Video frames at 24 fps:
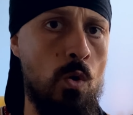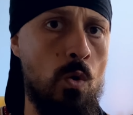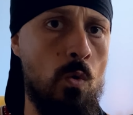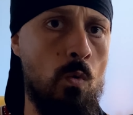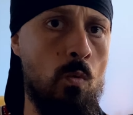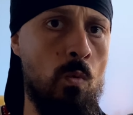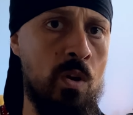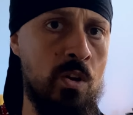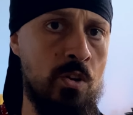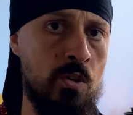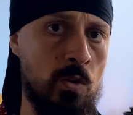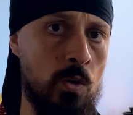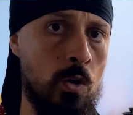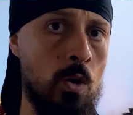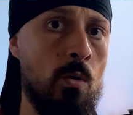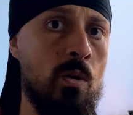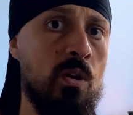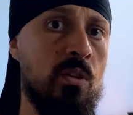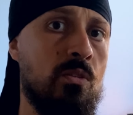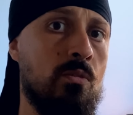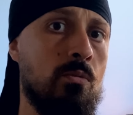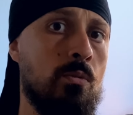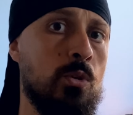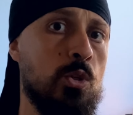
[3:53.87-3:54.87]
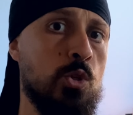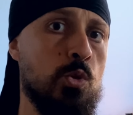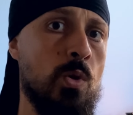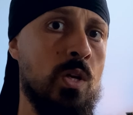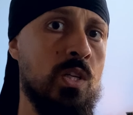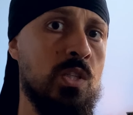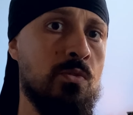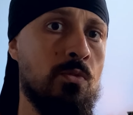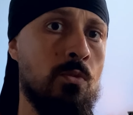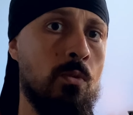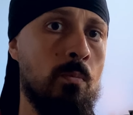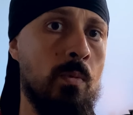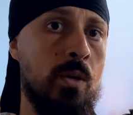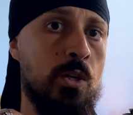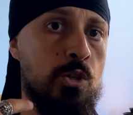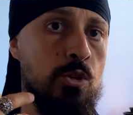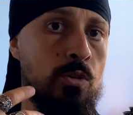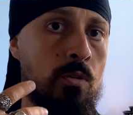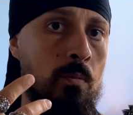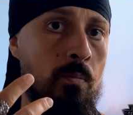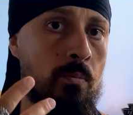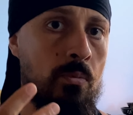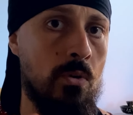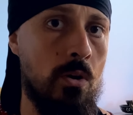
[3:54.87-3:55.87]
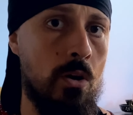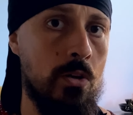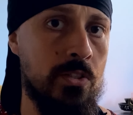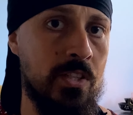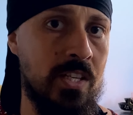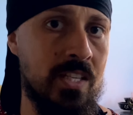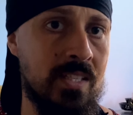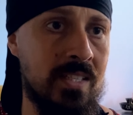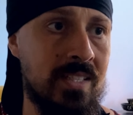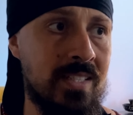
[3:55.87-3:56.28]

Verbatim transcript: When you're going through a transformational process,